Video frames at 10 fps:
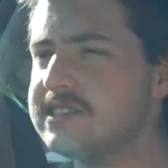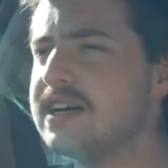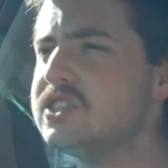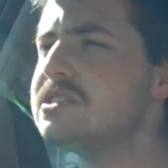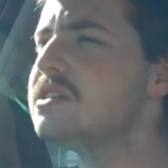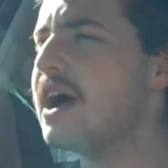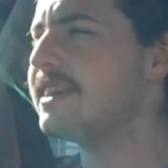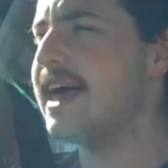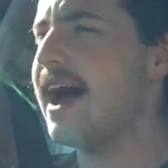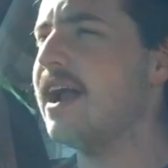Touches
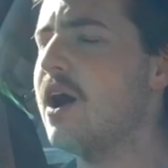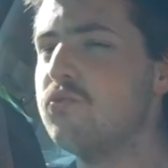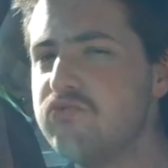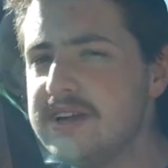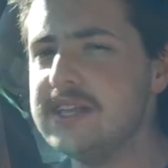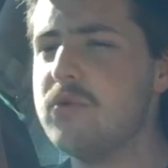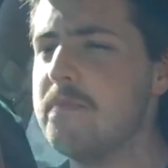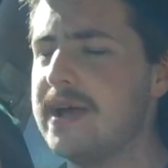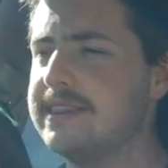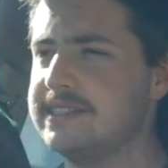like that are really
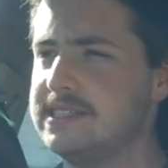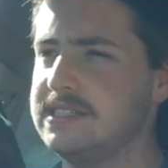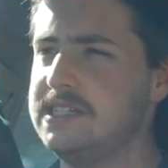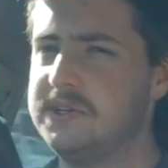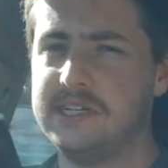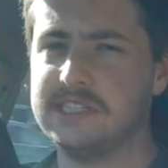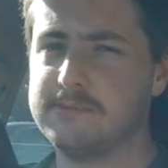what make this interior